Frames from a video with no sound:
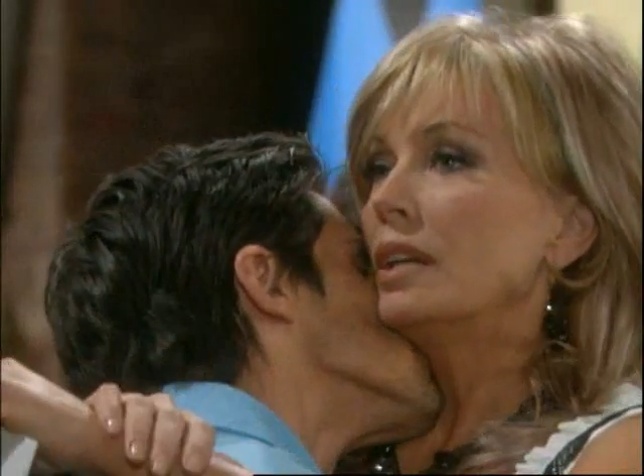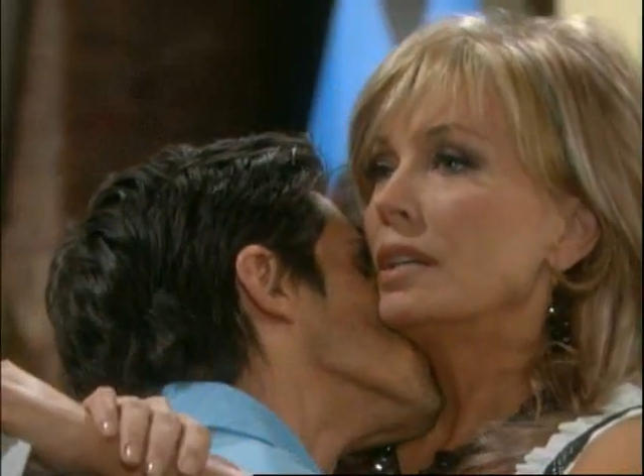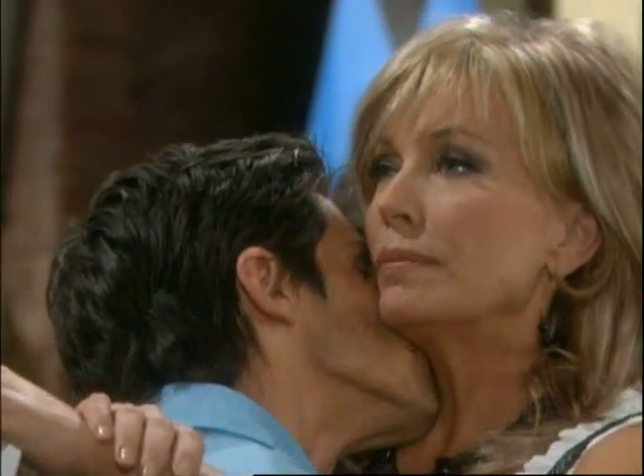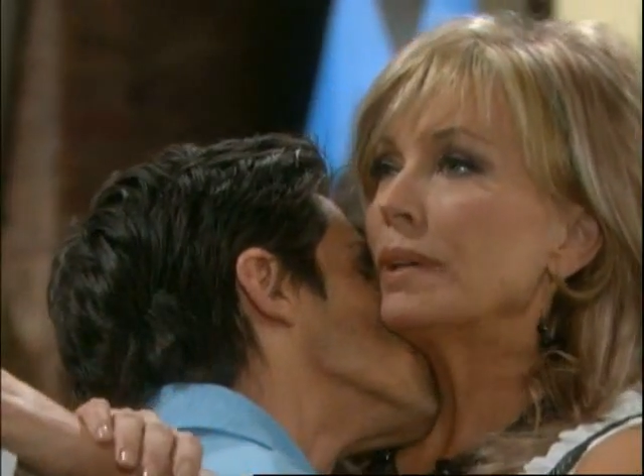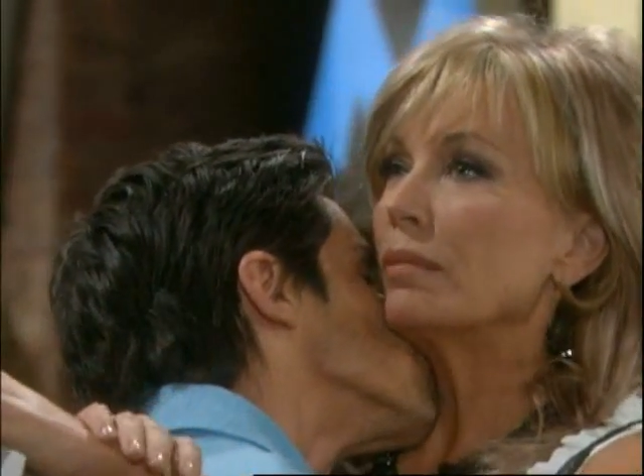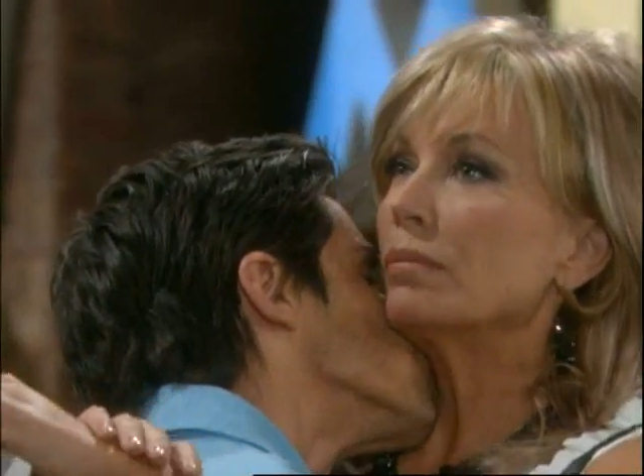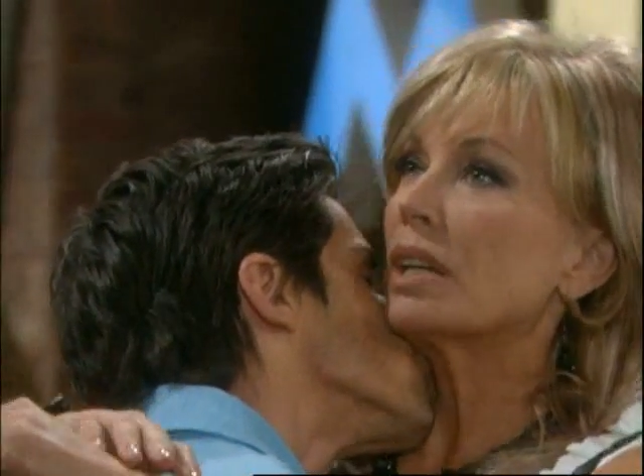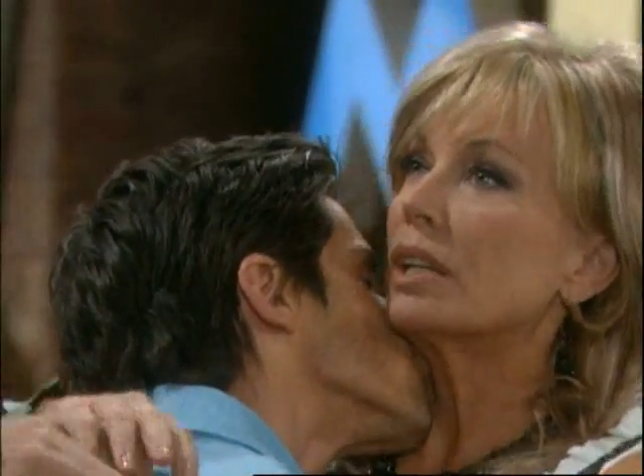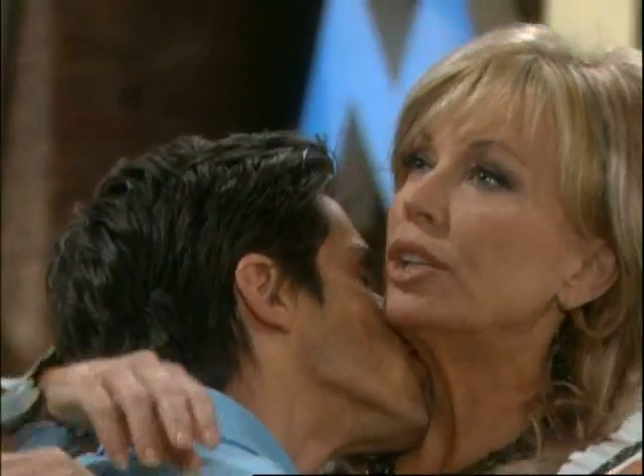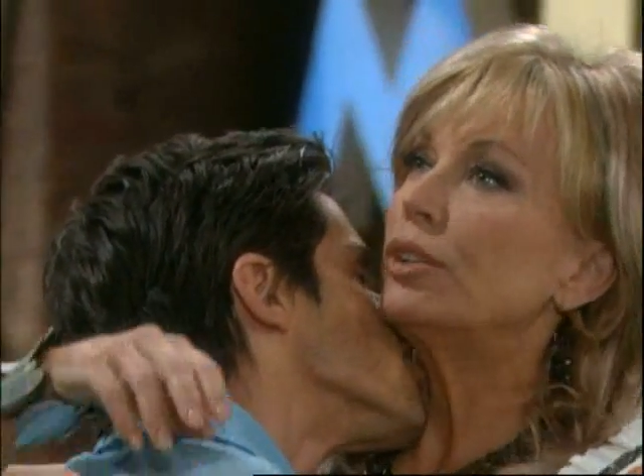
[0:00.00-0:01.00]
She became
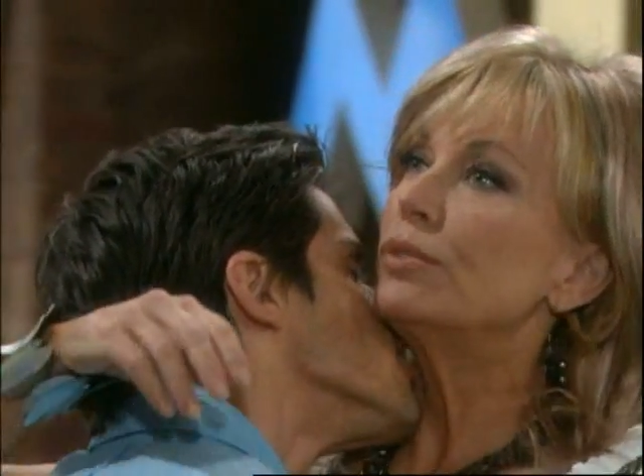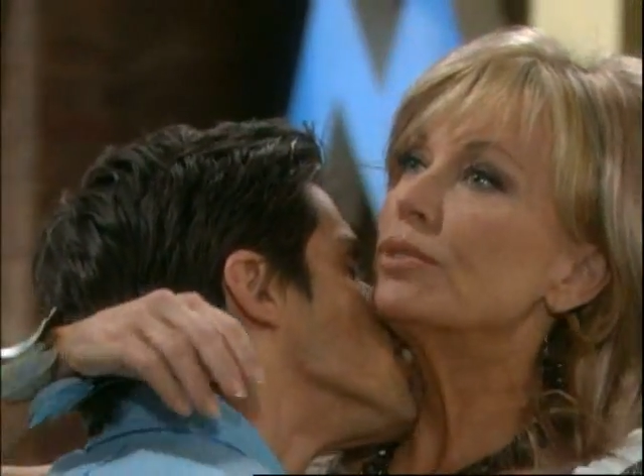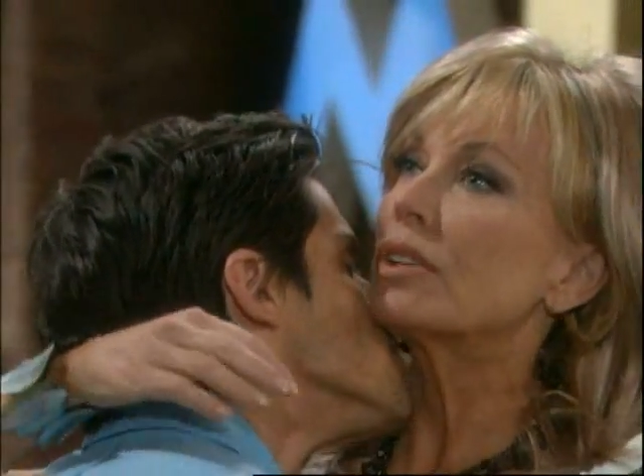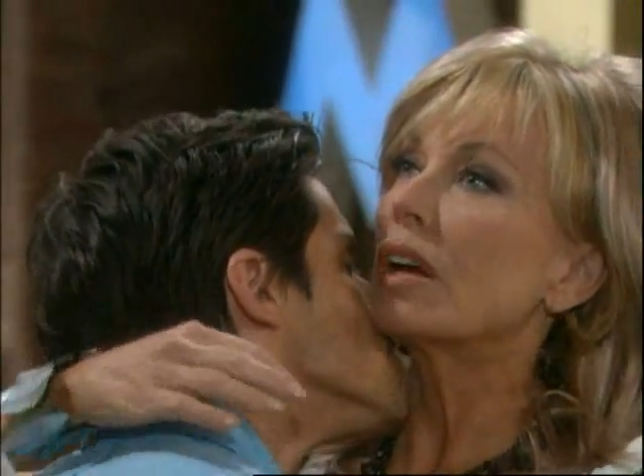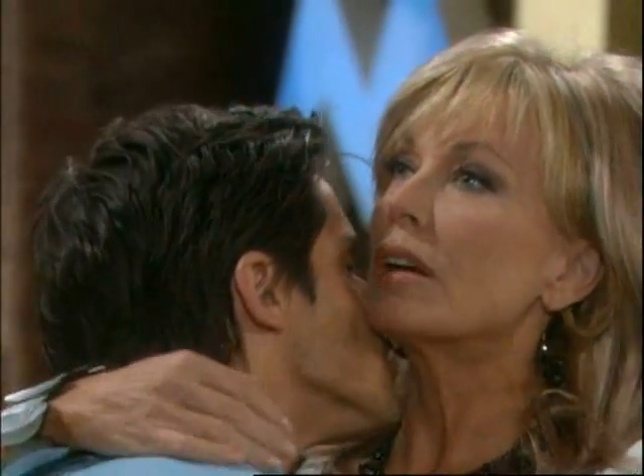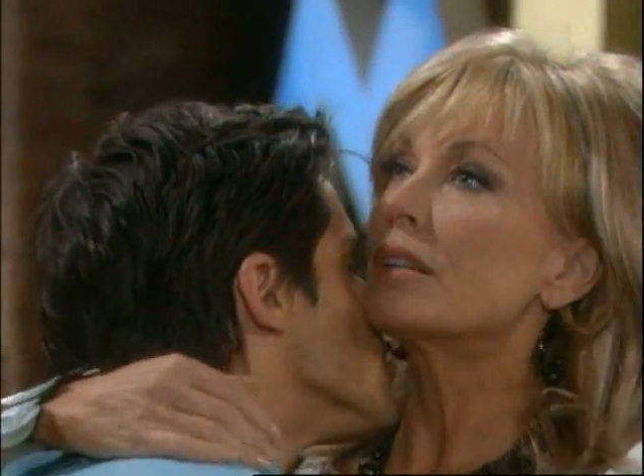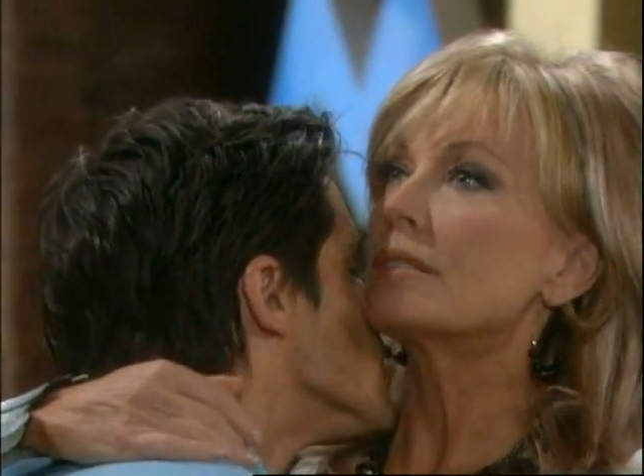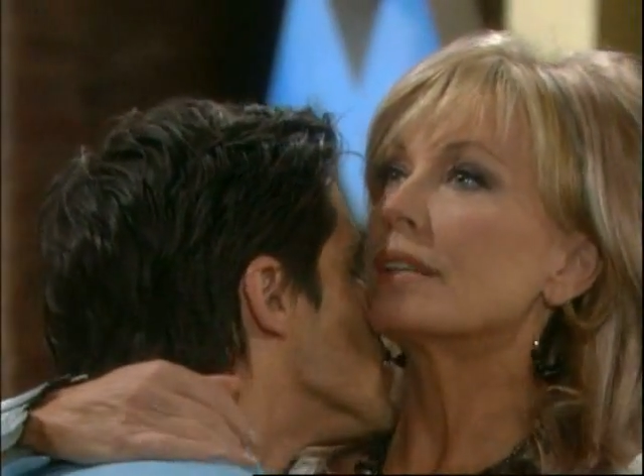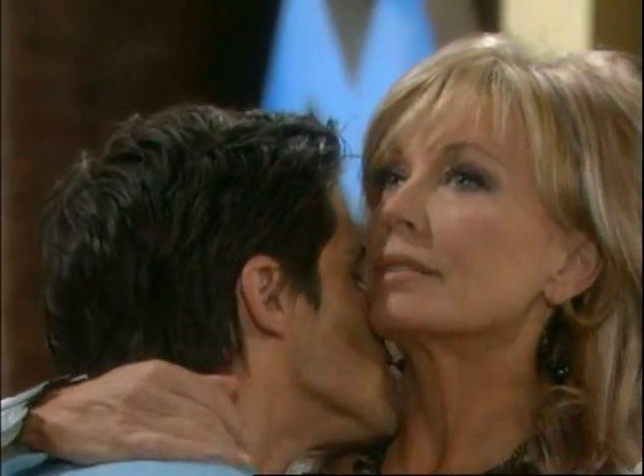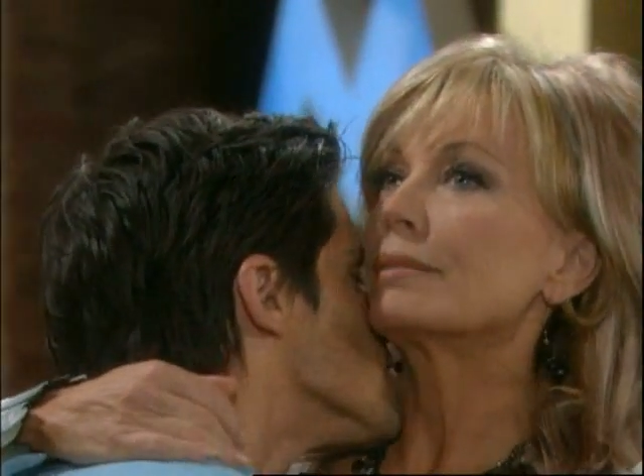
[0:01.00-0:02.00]
like a used car
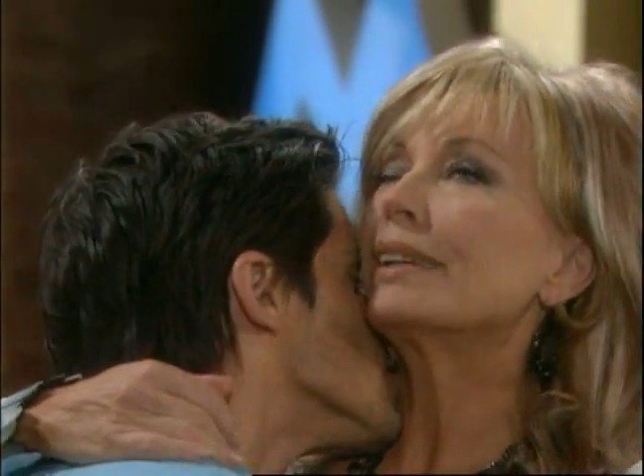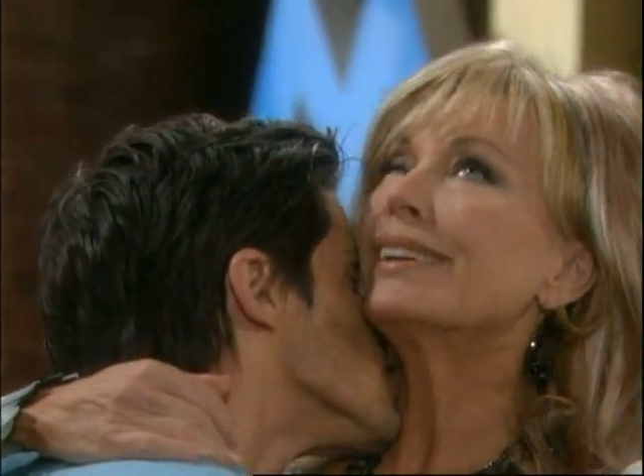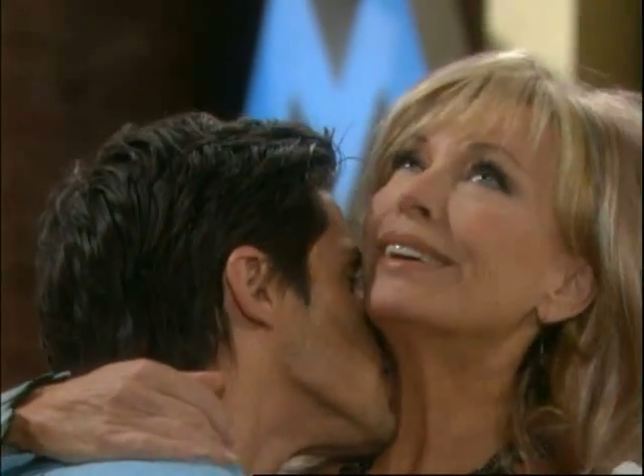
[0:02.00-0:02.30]
salesman.